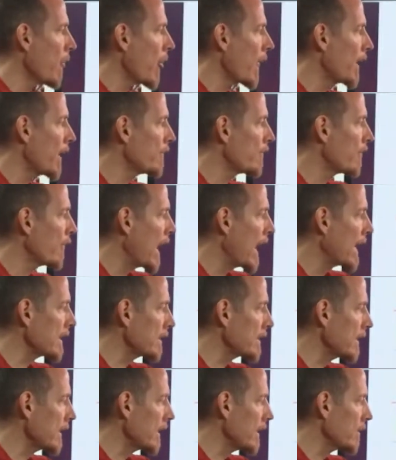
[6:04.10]
And
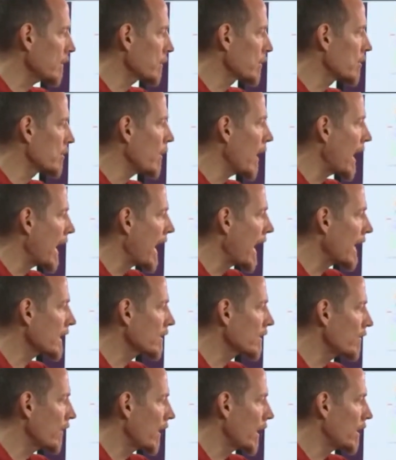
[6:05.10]
fasting helps to
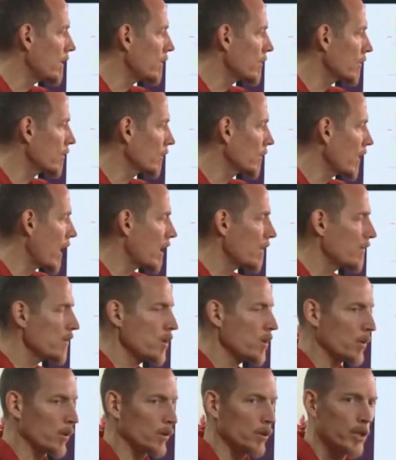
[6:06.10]
activate. So, a lot of
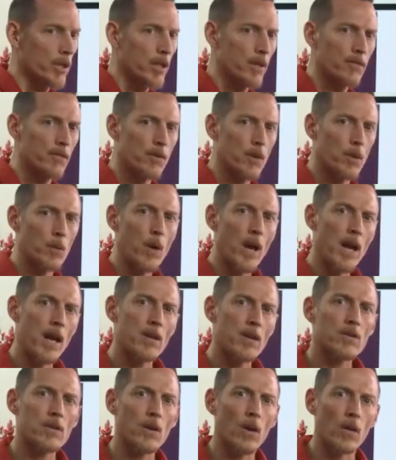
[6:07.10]
you are looking for
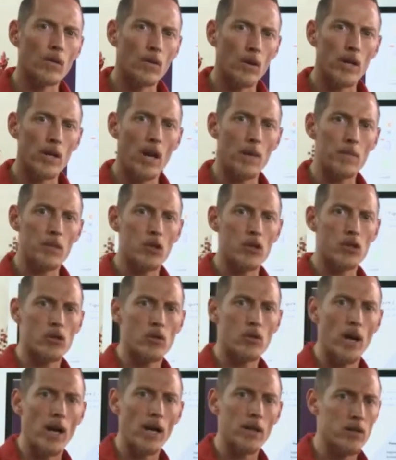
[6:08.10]
ways to overcome your
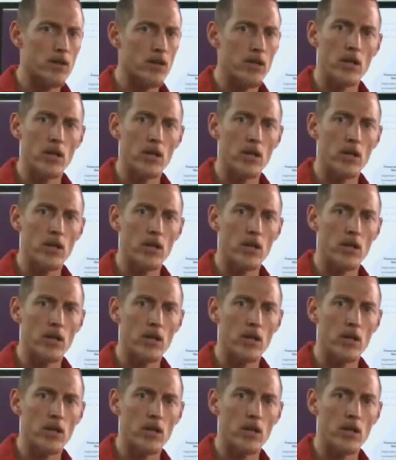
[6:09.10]
stress,